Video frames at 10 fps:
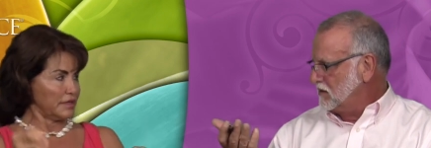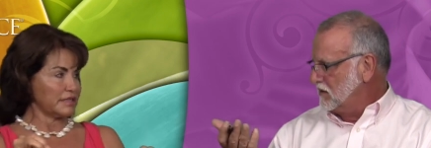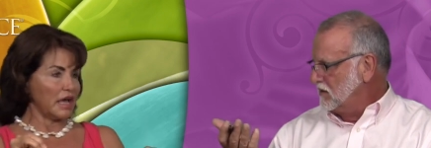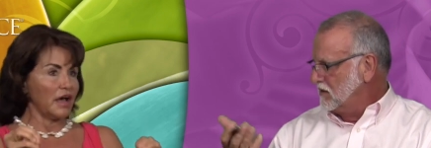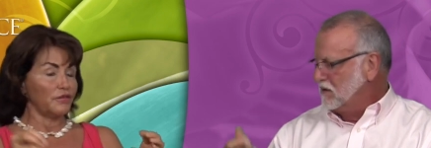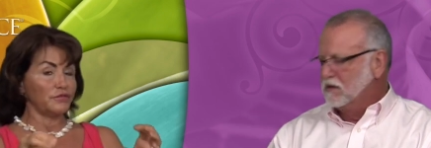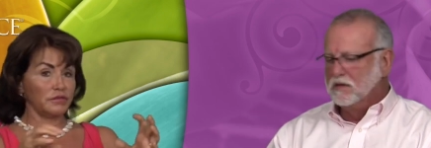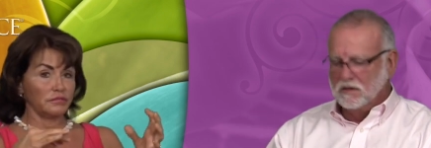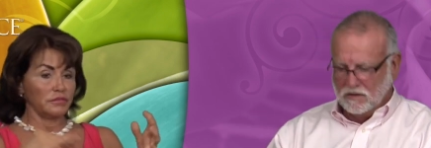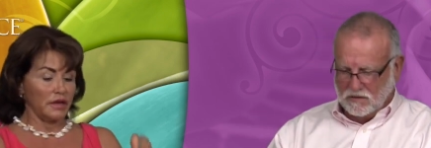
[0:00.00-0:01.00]
Speaker 1: risk
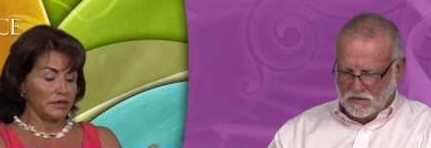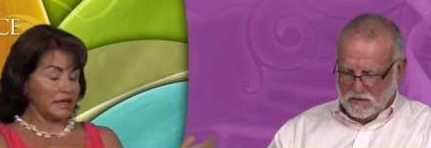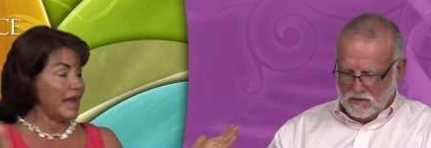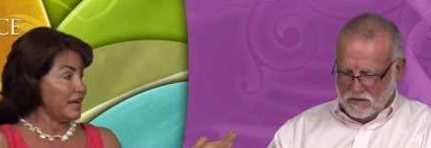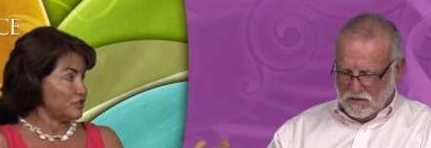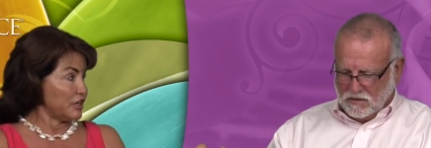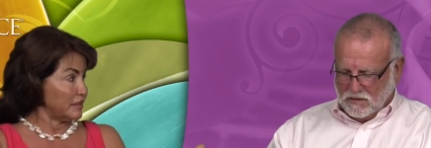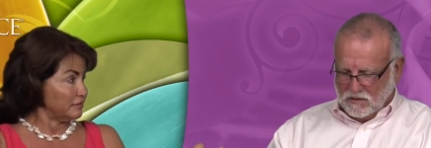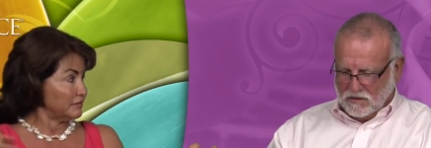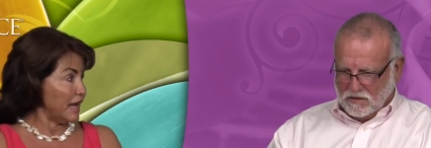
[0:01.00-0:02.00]
of
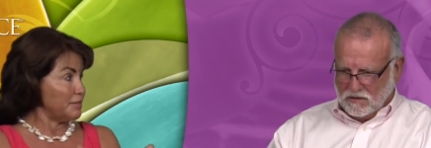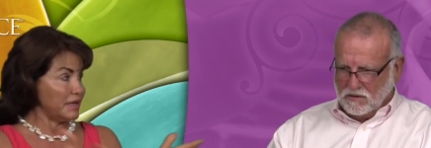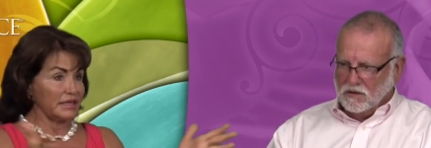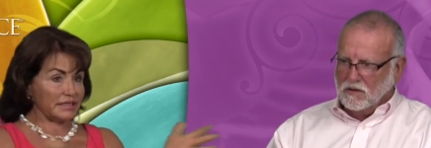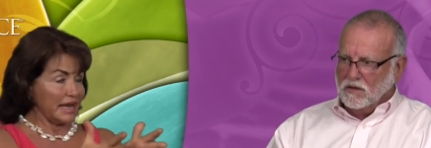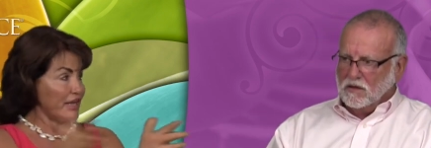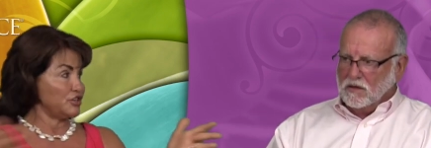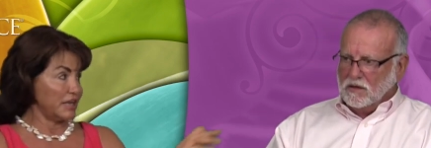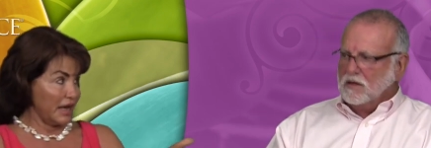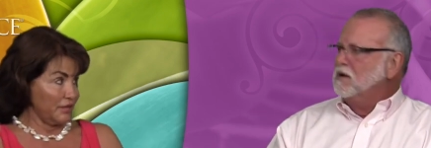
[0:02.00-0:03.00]
aging, diabetes,
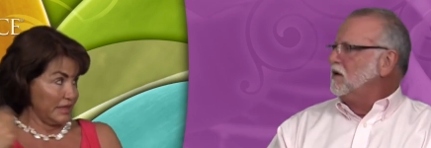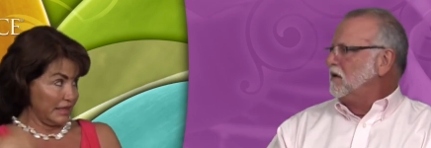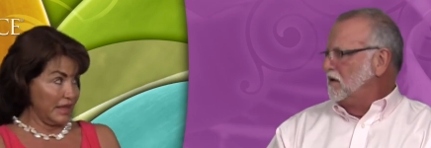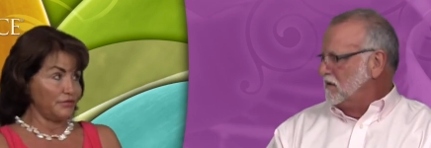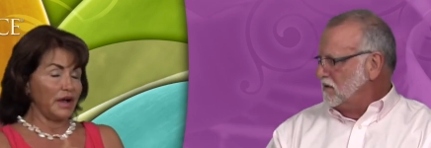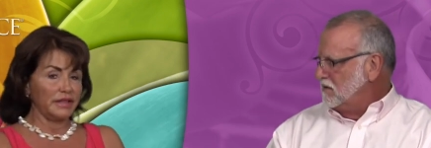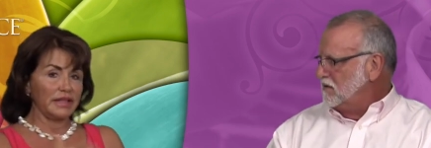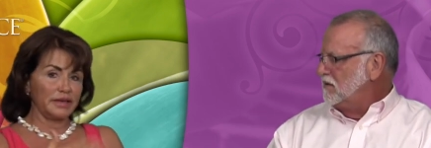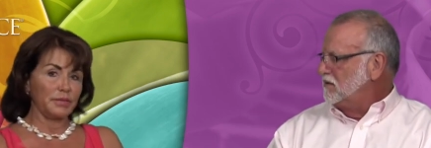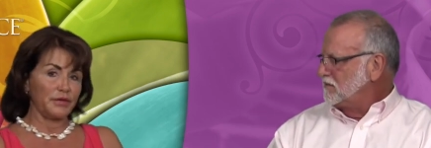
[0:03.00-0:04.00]
aging, everything. They
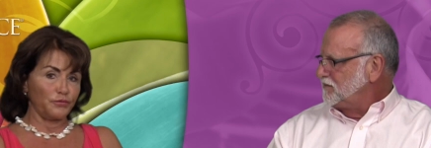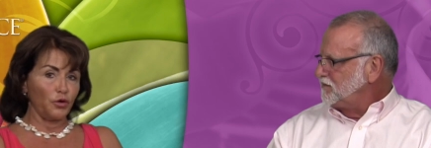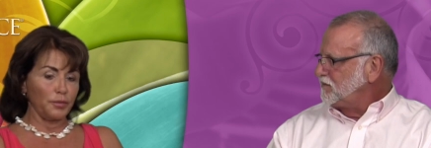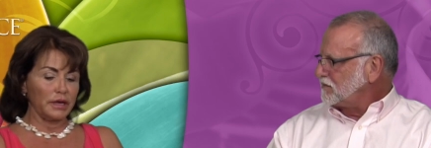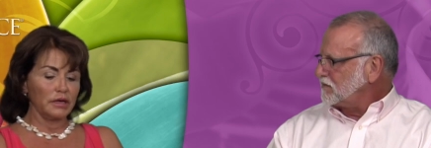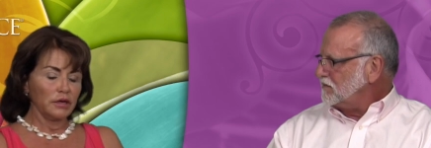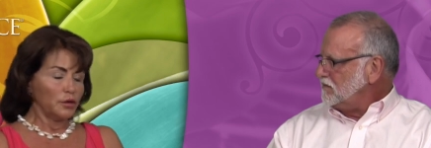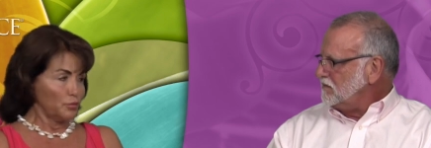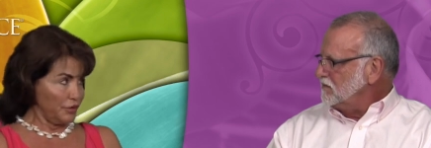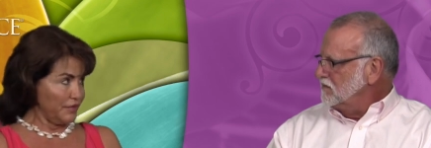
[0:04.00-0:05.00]
find that metformin
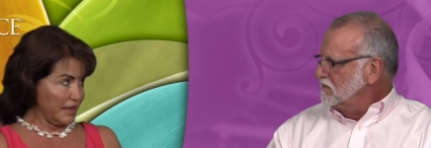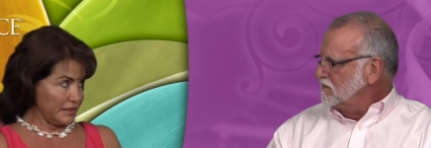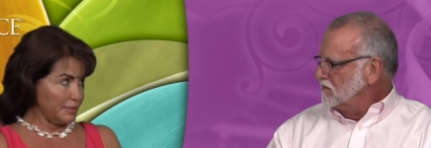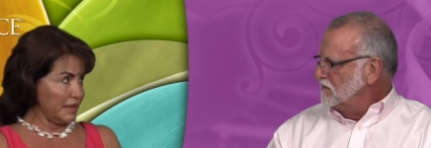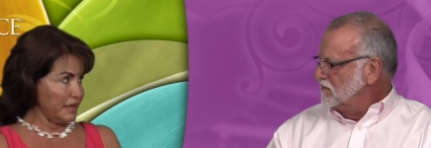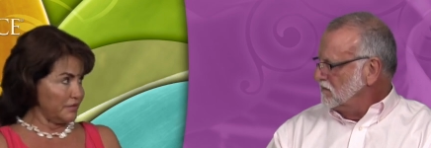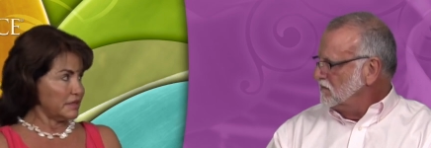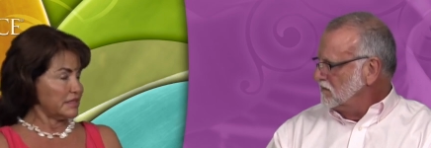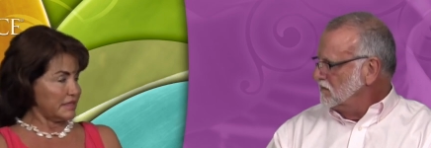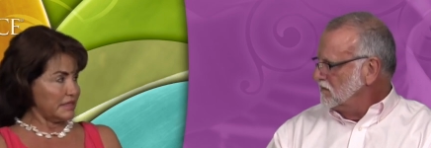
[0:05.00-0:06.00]
prevents many
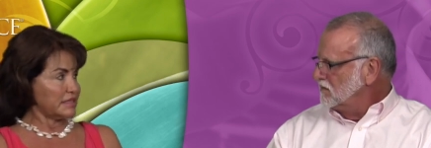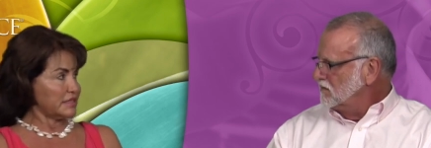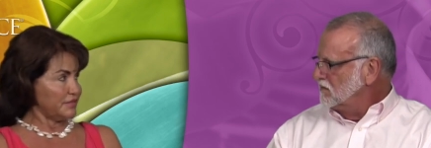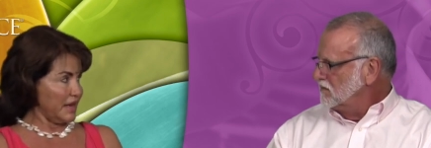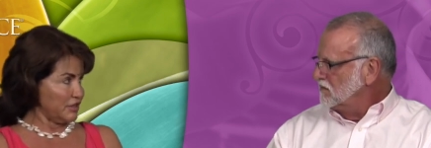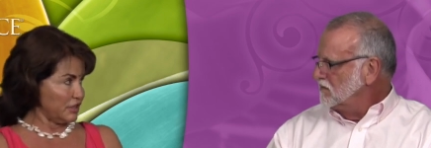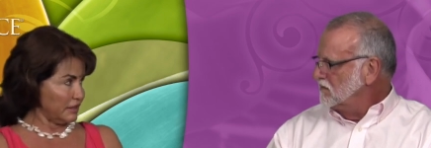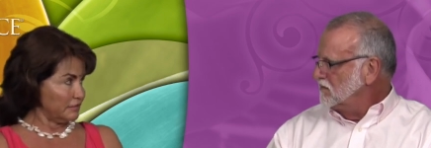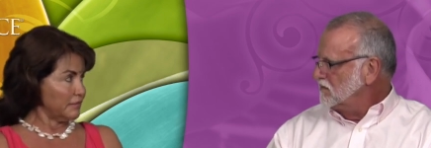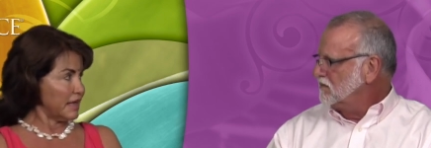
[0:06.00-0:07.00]
of the diseases of
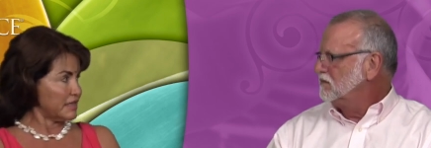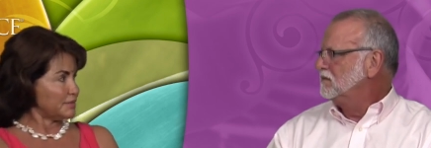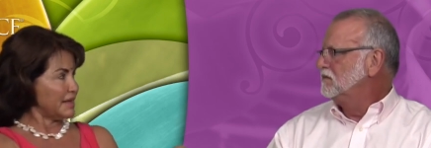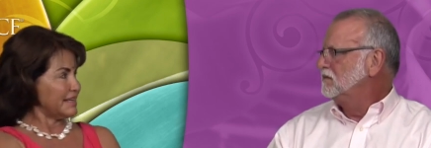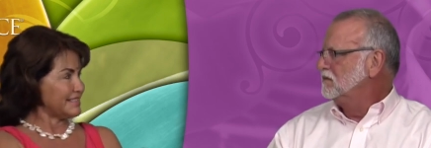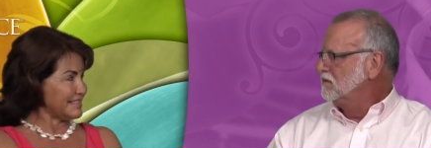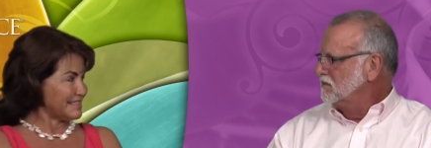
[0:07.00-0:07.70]
aging. Not as many as